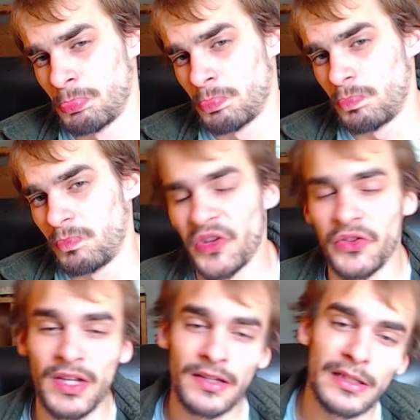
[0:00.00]

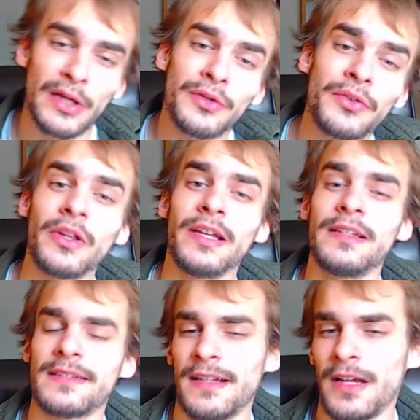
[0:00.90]
the other
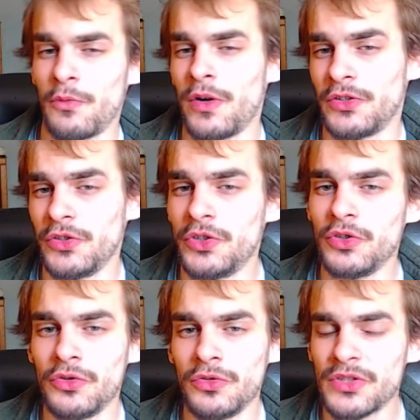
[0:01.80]
things that I want to
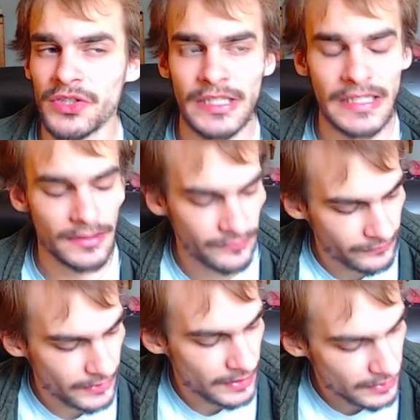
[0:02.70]
do, see,
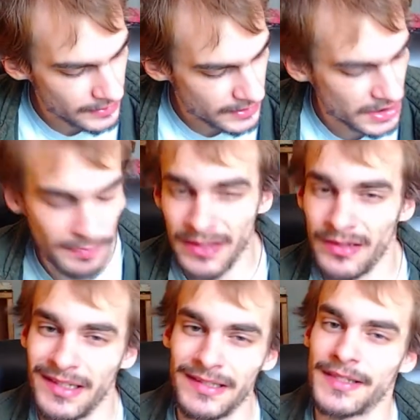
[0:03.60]
feel, and
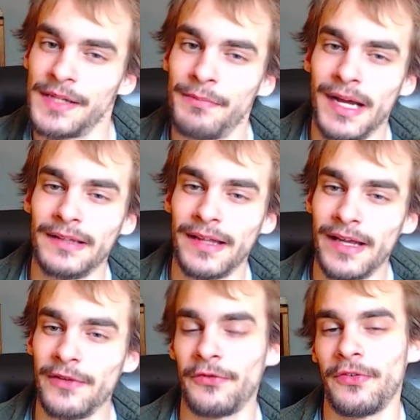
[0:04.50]
experience in my
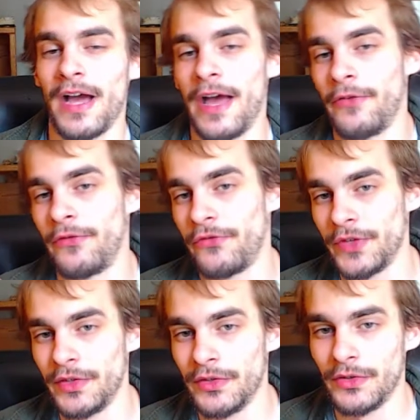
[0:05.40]
life. I
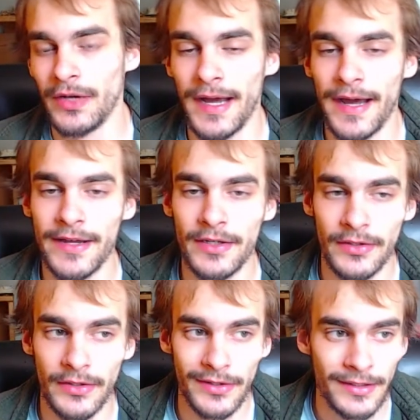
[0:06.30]
feel I
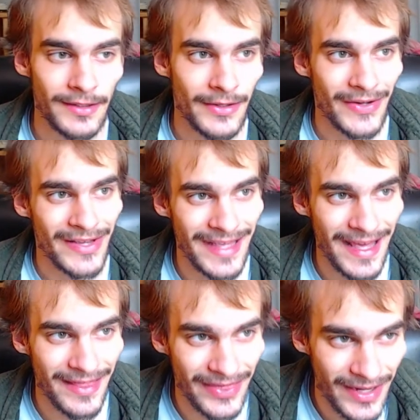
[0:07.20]
could
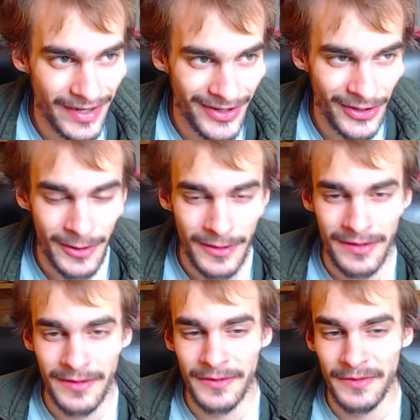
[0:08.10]
get there
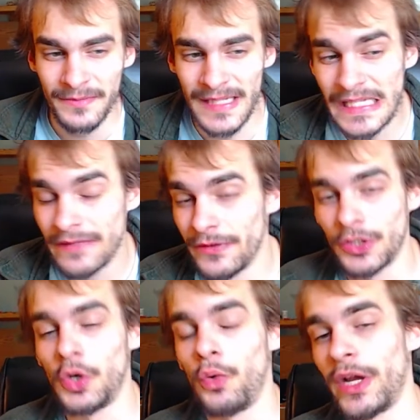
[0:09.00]
even
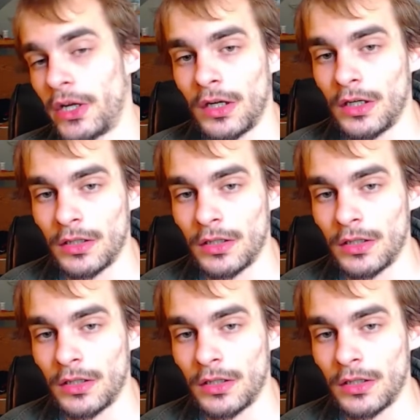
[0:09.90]
quicker